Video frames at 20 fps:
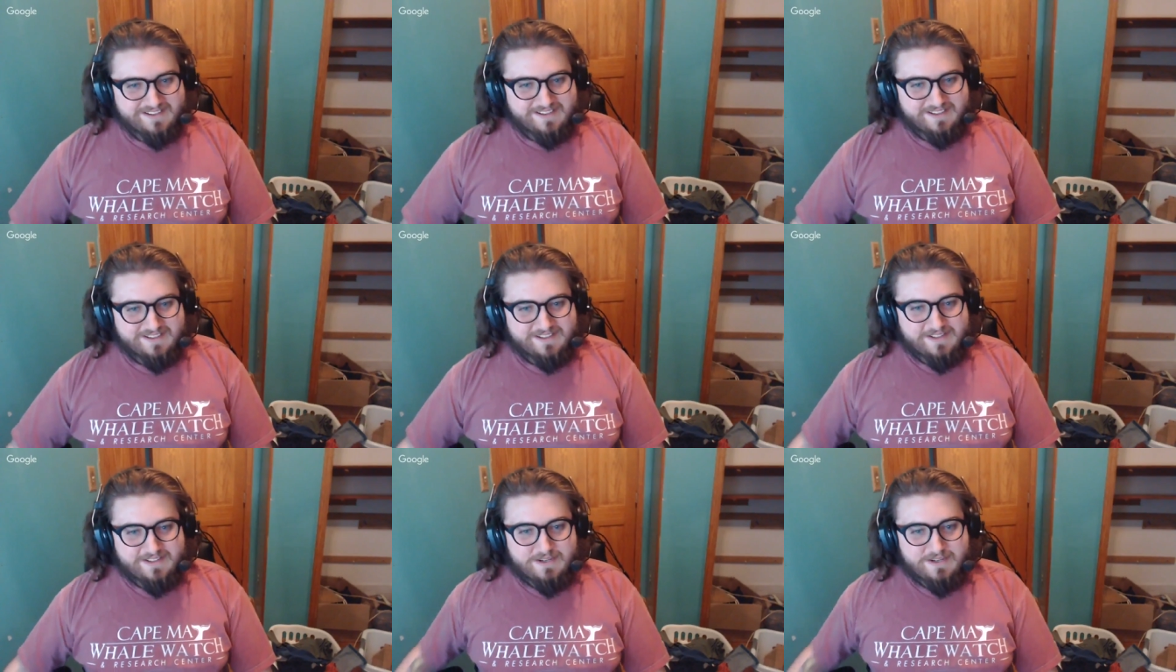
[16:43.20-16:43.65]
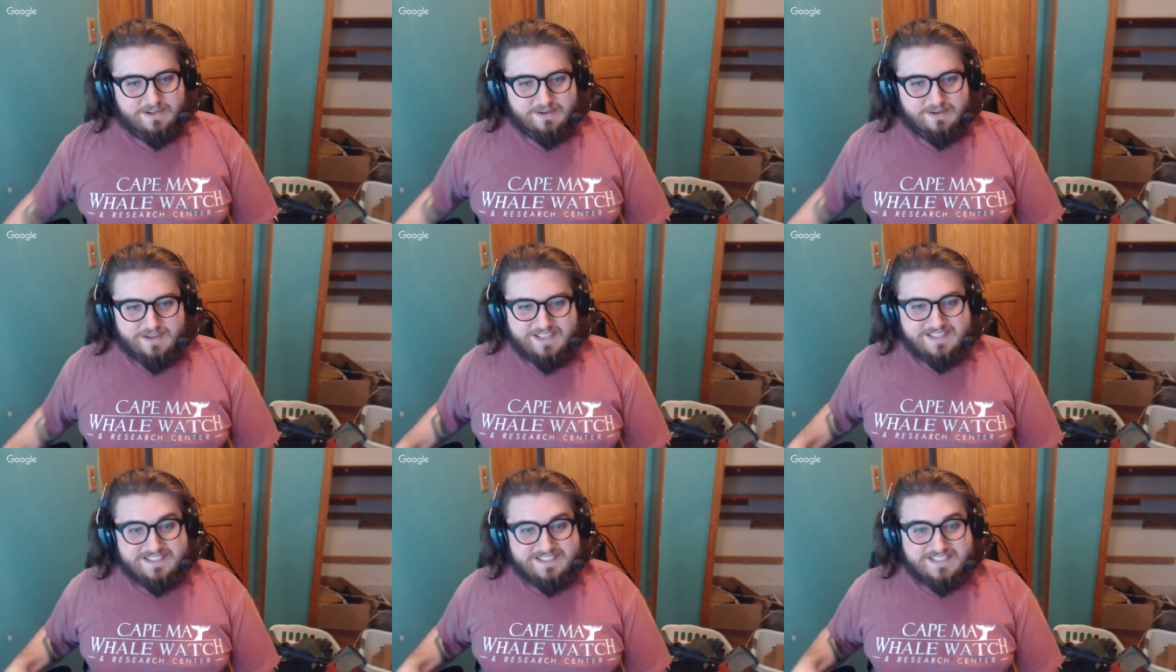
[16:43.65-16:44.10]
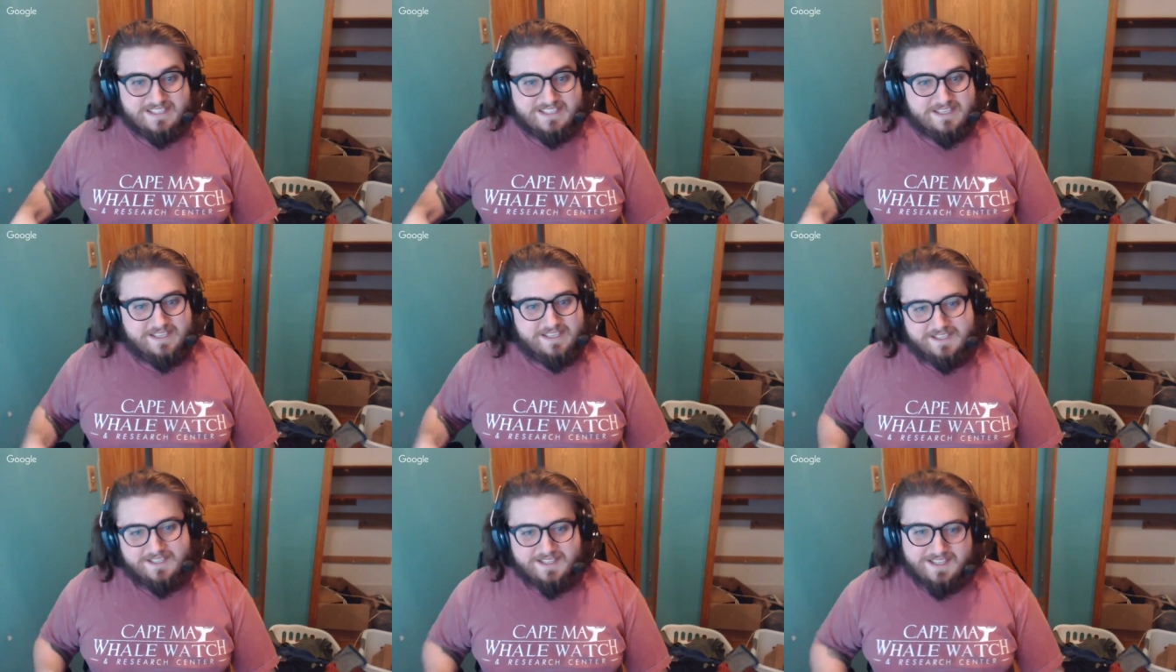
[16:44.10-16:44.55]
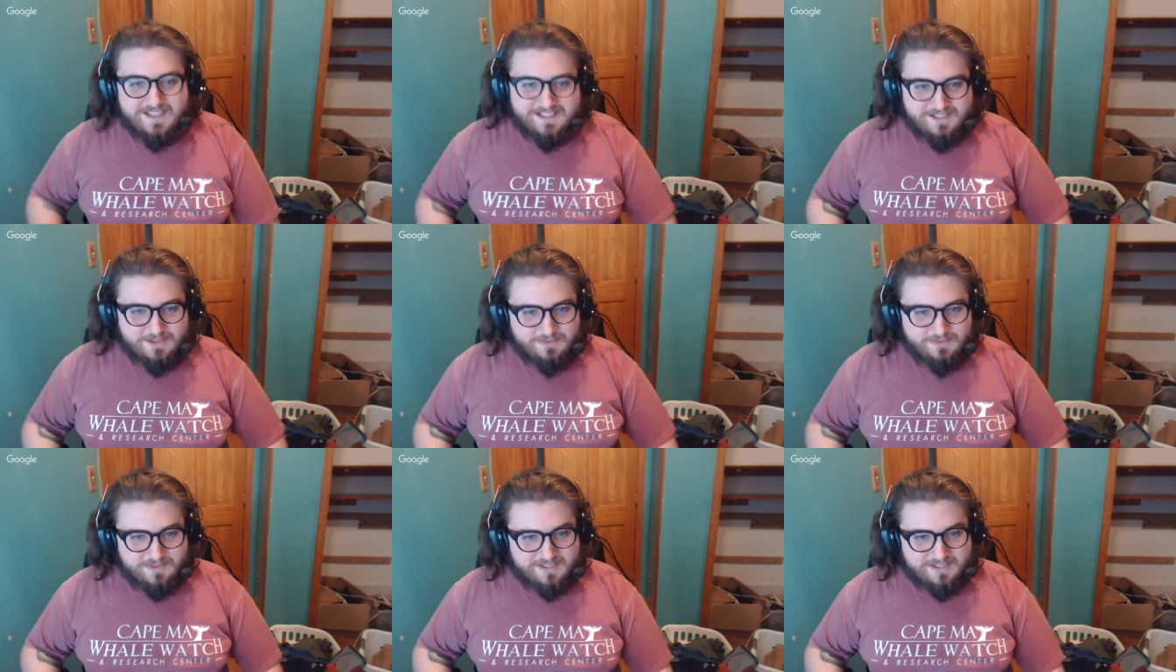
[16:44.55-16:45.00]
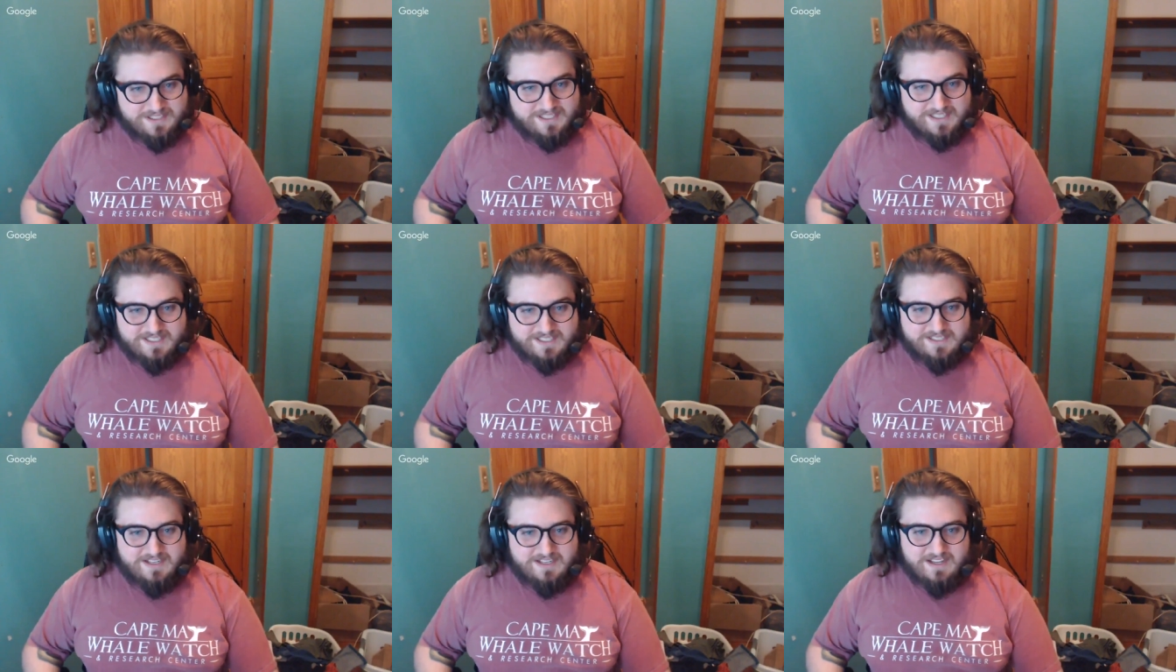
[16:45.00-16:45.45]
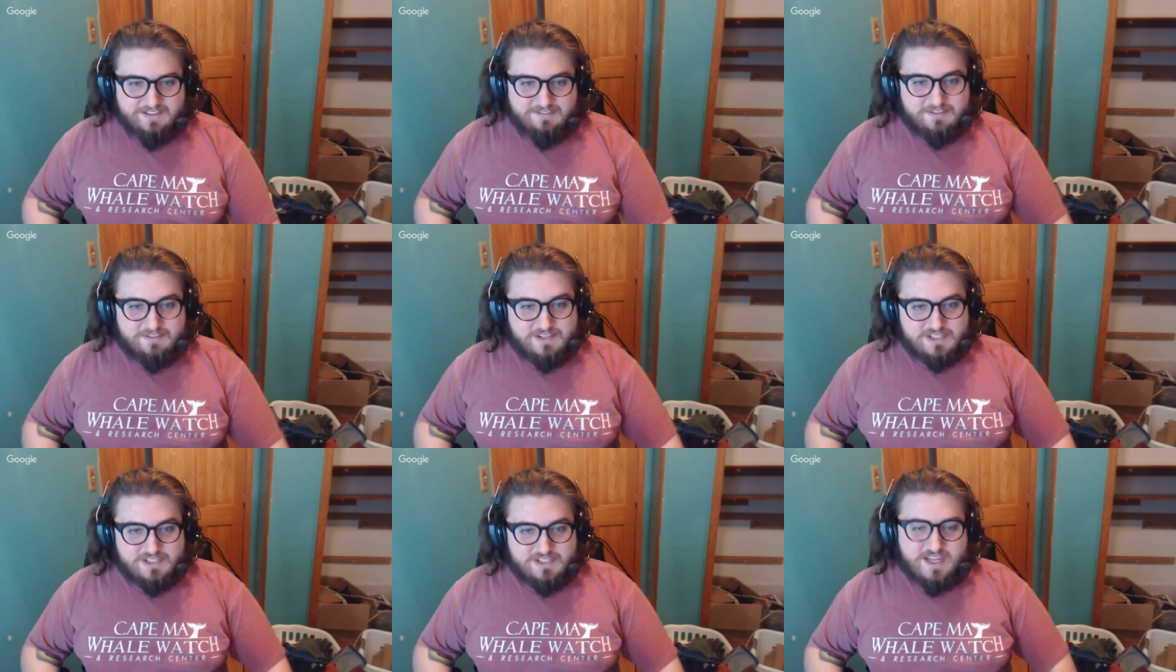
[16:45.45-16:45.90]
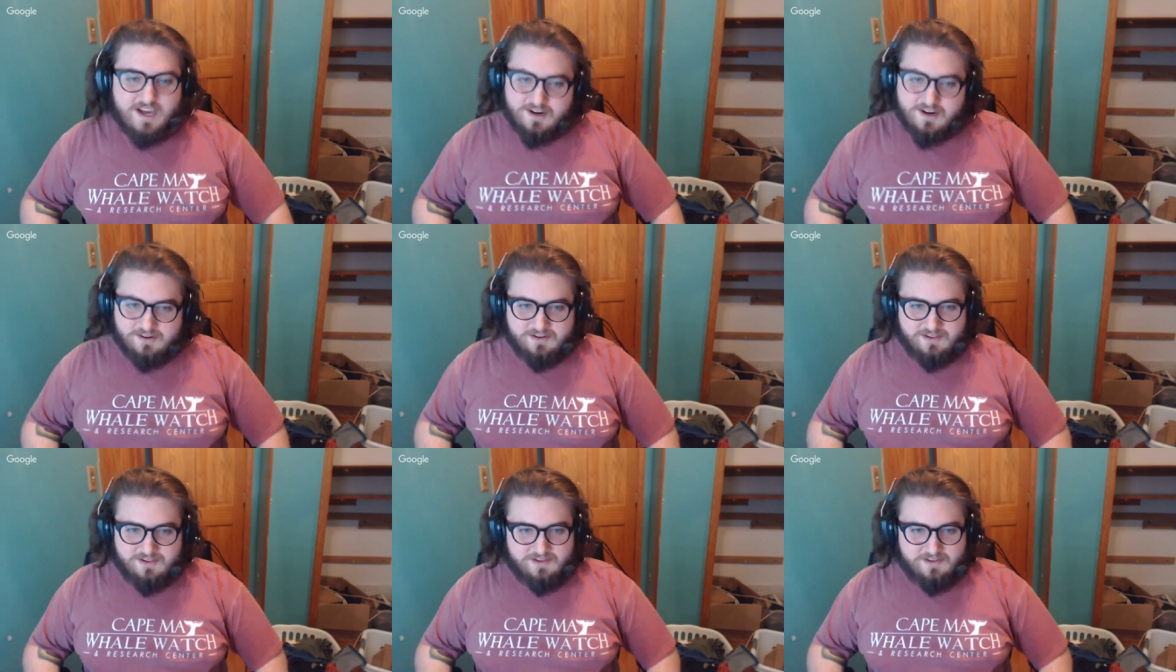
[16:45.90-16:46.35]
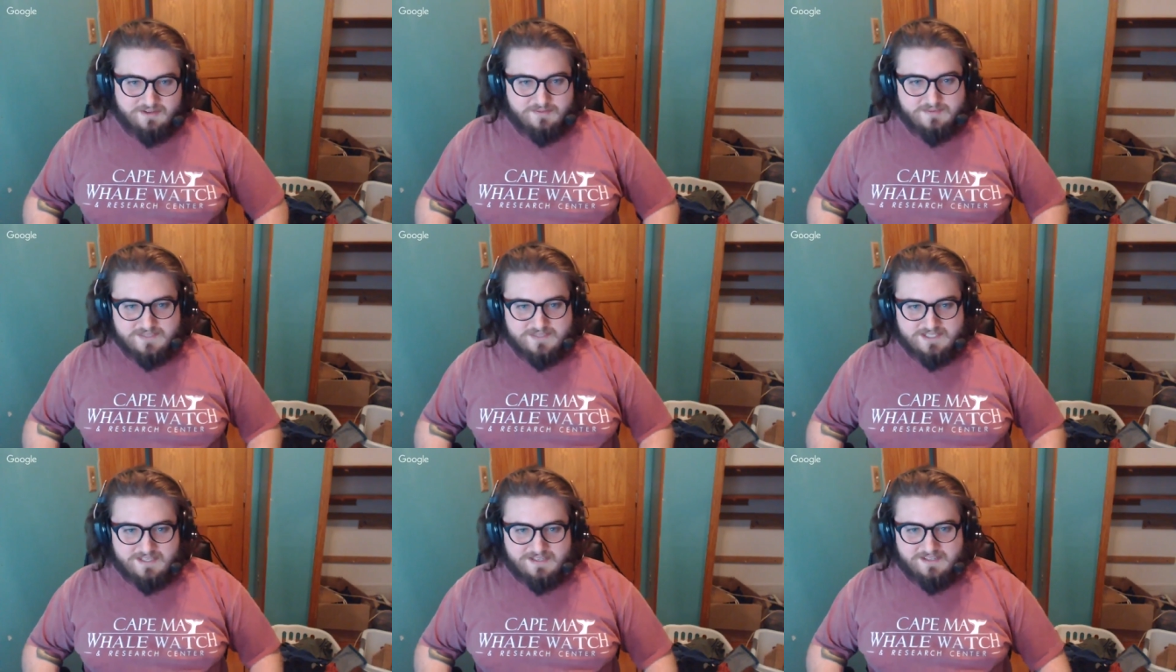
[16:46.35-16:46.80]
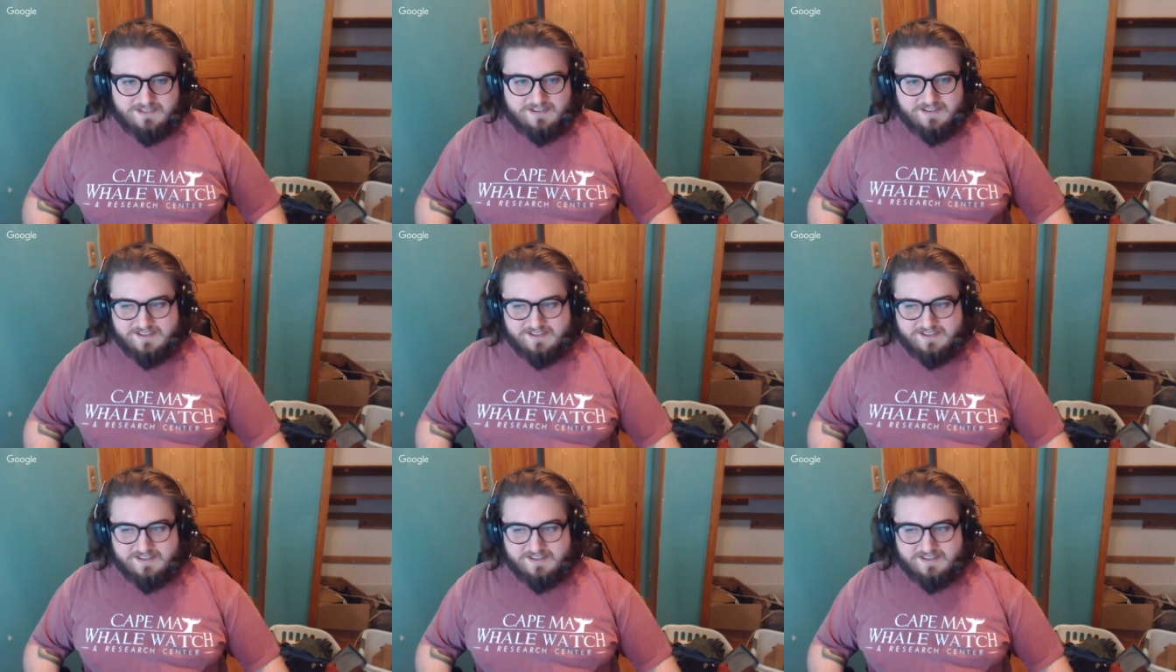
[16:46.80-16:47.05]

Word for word: you know, in C, and you really need efficient algorithms and